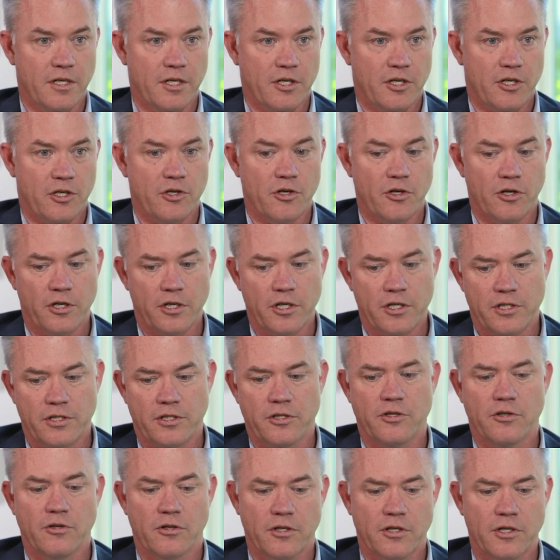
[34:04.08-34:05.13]
You're going
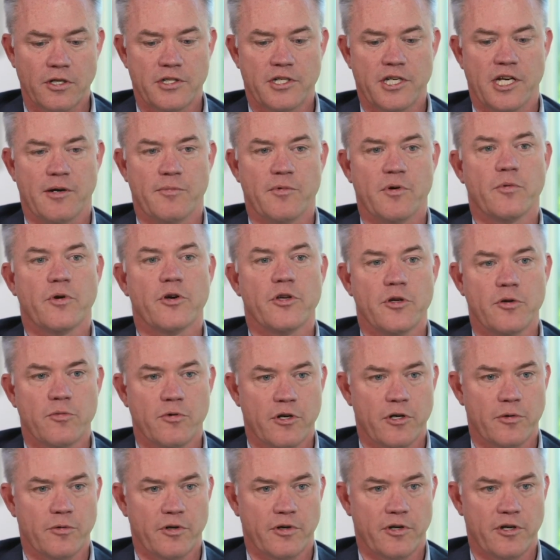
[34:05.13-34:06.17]
to tell me what you
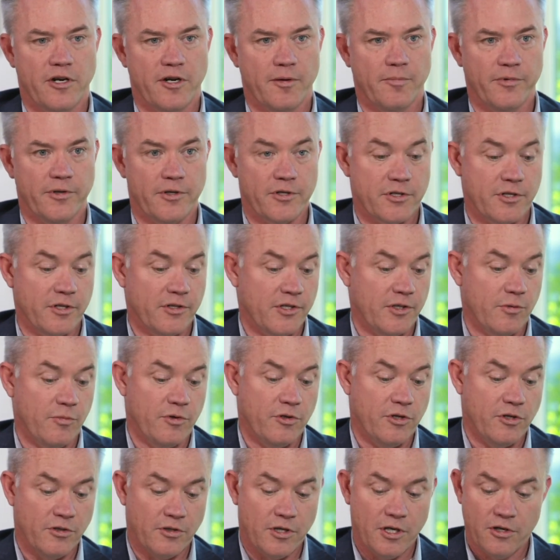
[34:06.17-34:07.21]
want to accomplish, and I'll say, well,
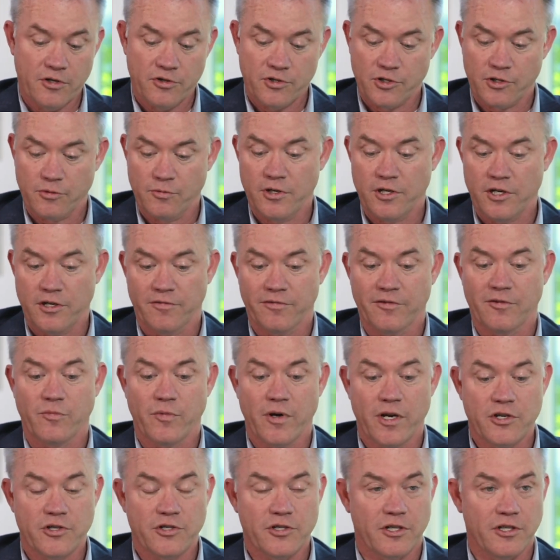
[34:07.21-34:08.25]
here's 3 different
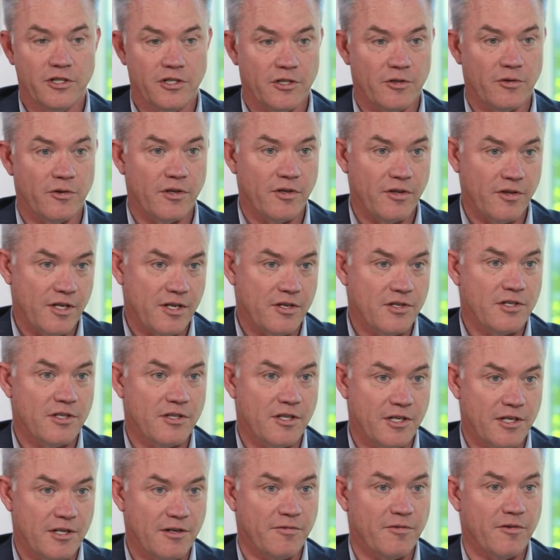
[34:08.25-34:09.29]
ways you could do it. These are the
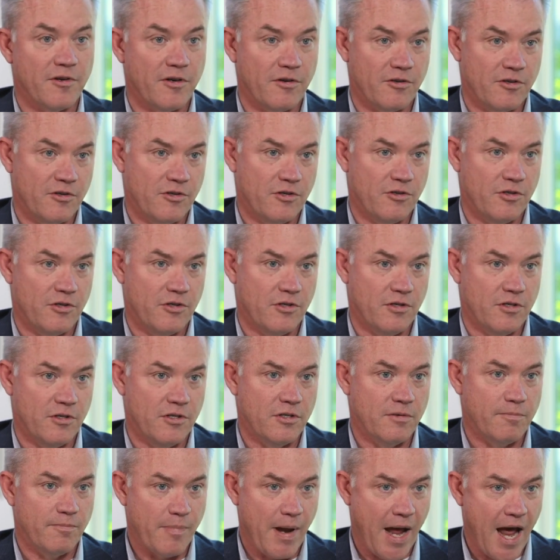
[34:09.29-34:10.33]
different
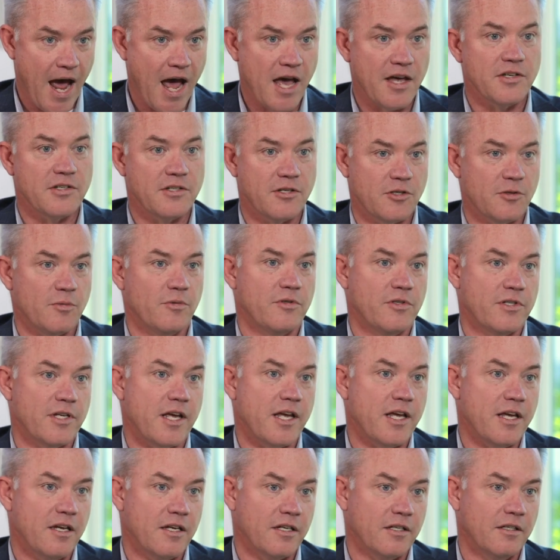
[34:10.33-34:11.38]
paths this will
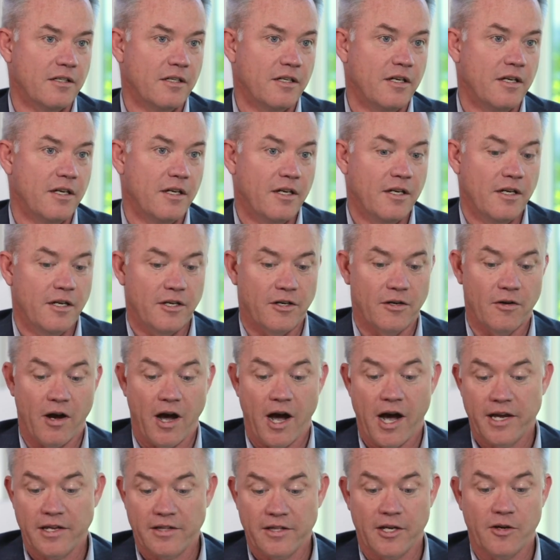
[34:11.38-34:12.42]
take, and
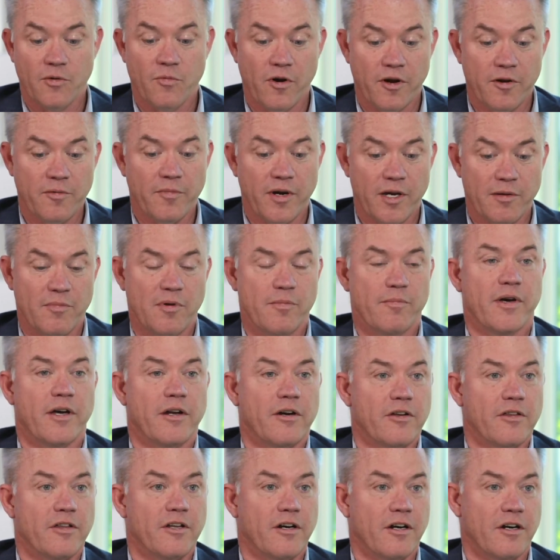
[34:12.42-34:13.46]
I think one might be
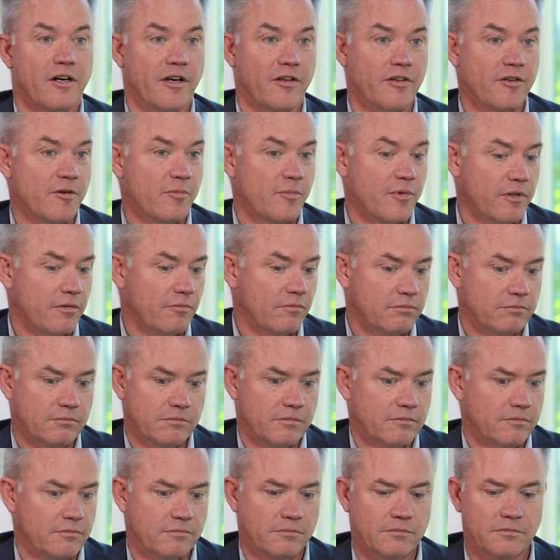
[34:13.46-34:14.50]
better than another, but
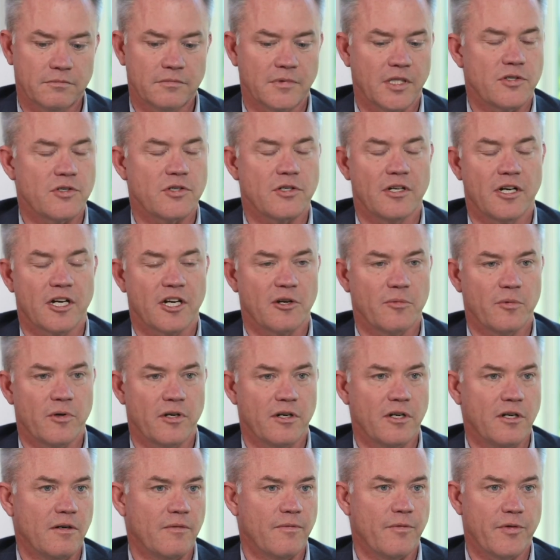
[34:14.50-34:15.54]
let's talk about
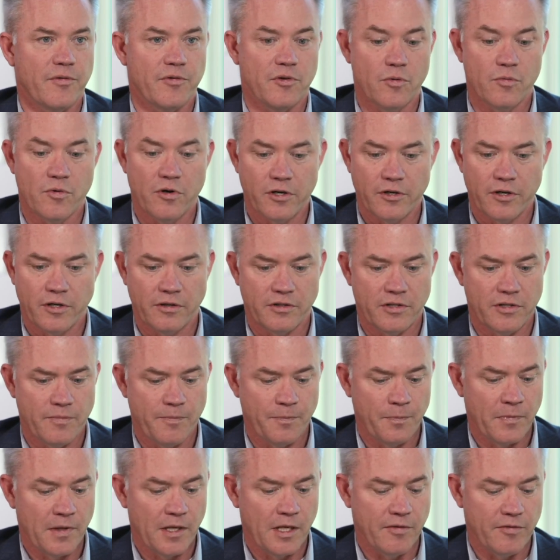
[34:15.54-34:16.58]
it. And if you want it,
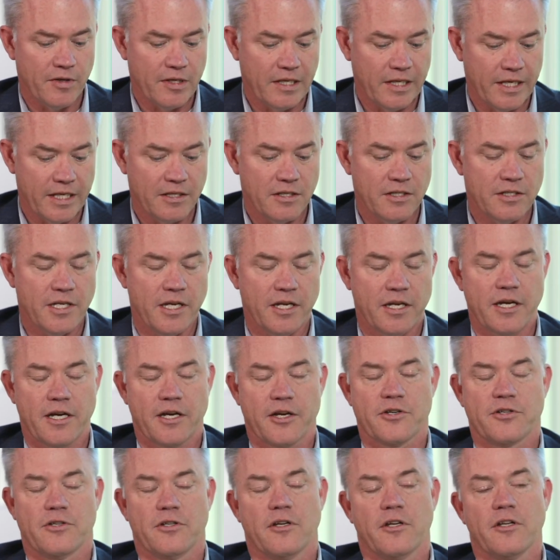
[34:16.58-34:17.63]
if you'd like to take
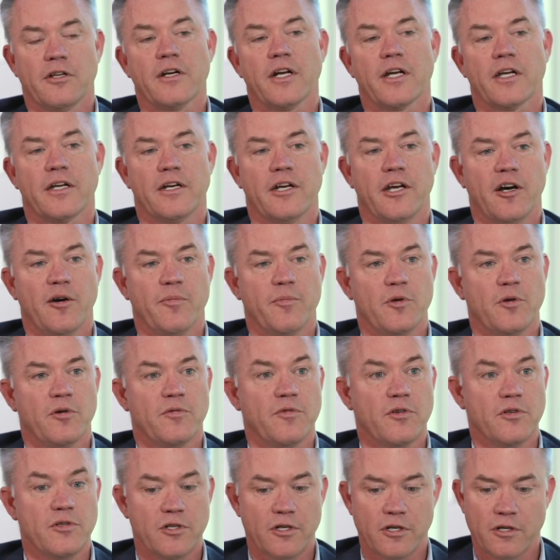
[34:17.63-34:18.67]
action on it, I can help you. If
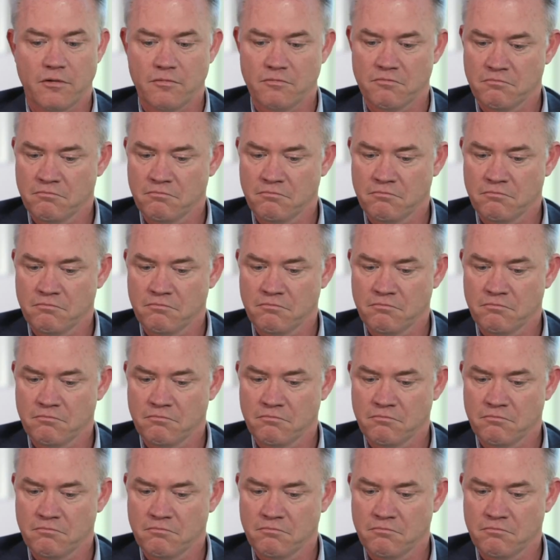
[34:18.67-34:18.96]
you don't,